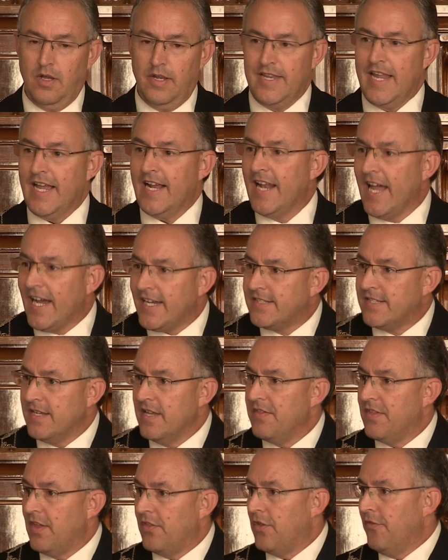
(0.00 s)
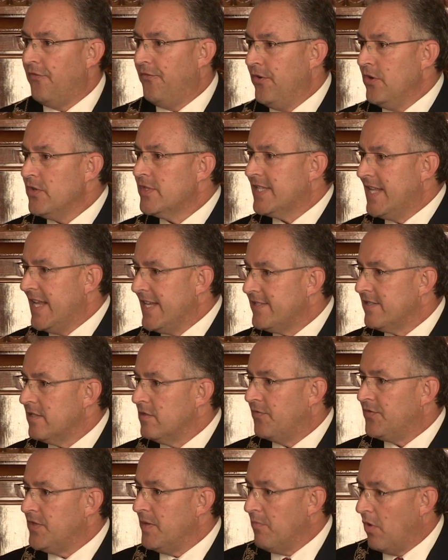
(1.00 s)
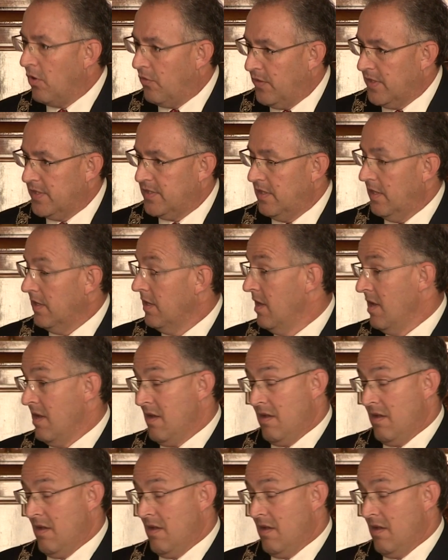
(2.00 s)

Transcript: Neglecting that the first lesson of democracy,